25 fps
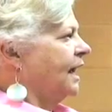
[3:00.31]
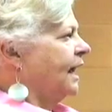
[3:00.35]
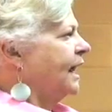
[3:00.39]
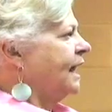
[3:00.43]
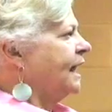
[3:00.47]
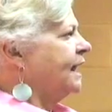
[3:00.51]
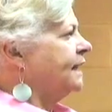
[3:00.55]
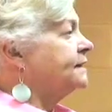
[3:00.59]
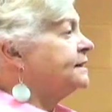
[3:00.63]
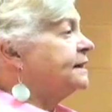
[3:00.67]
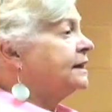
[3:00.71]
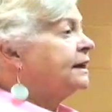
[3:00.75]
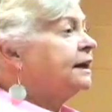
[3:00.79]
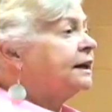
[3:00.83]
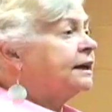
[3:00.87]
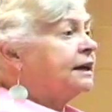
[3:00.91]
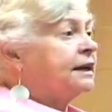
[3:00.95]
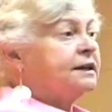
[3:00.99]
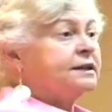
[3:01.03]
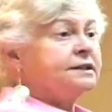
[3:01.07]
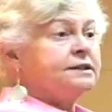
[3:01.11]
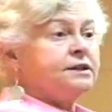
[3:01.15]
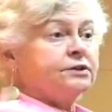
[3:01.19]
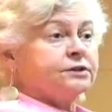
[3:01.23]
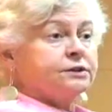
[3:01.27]
And in
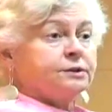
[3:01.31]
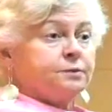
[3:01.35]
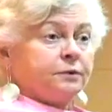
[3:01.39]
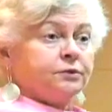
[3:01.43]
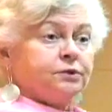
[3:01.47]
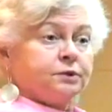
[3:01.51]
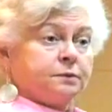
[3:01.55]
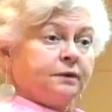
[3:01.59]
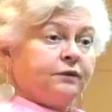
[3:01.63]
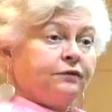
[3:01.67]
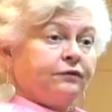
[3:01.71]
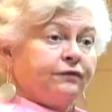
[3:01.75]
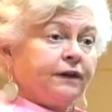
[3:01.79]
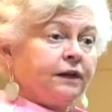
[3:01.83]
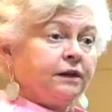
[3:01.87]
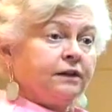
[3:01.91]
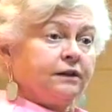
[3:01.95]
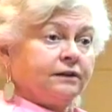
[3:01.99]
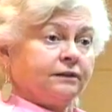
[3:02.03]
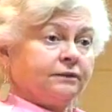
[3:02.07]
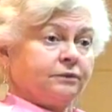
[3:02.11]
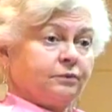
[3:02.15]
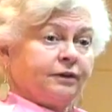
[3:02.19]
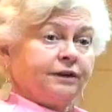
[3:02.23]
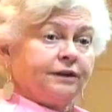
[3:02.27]
it, it's supposed to be
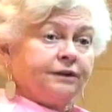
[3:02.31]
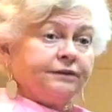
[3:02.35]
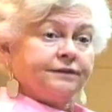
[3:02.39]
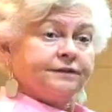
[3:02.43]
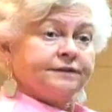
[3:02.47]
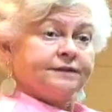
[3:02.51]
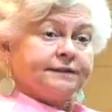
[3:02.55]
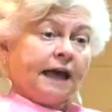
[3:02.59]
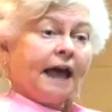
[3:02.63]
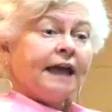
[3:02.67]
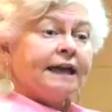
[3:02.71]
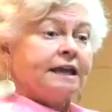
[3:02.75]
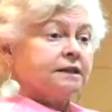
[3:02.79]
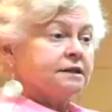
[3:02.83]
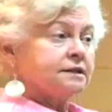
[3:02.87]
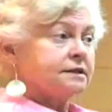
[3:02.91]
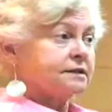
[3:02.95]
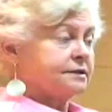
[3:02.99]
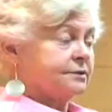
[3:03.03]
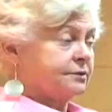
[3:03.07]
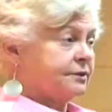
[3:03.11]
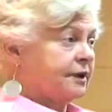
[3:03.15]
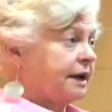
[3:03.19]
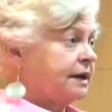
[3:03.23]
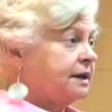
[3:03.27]
filled with
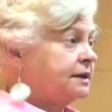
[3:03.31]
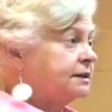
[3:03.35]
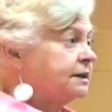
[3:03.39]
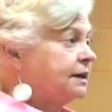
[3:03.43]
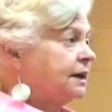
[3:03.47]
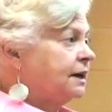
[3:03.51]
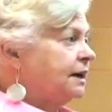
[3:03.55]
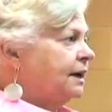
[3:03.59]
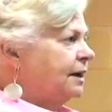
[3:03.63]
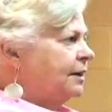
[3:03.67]
science, right?